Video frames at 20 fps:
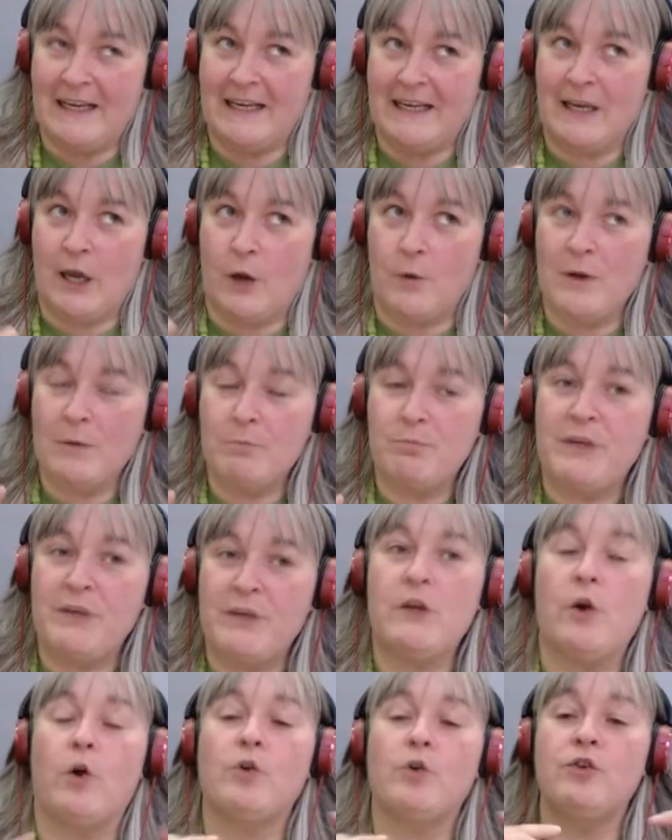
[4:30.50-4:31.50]
going
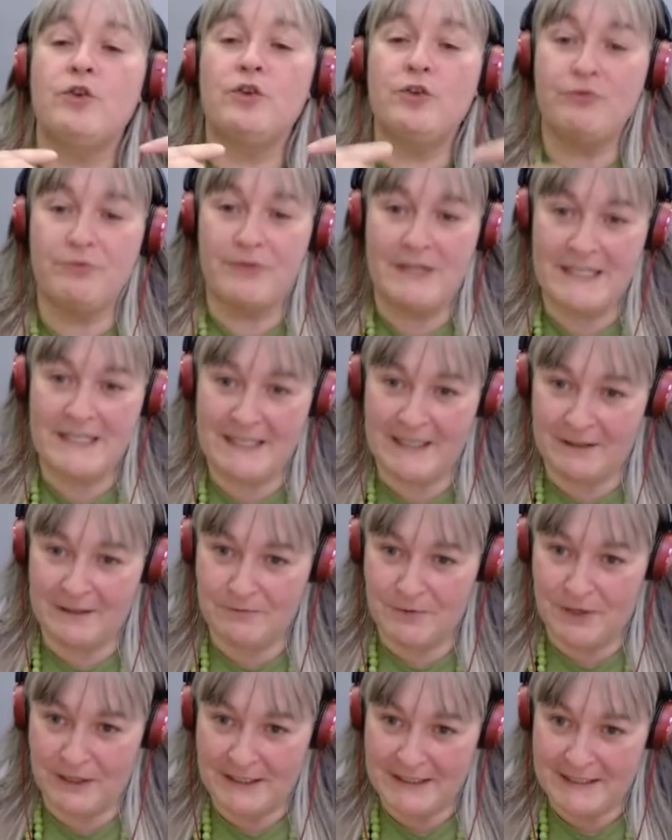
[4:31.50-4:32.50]
beyond reading and
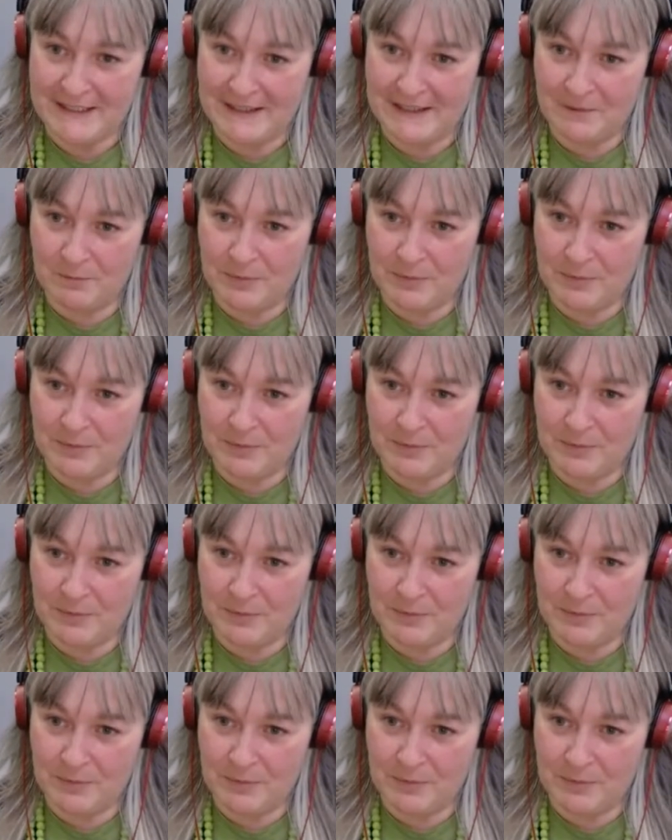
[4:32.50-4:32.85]
writing,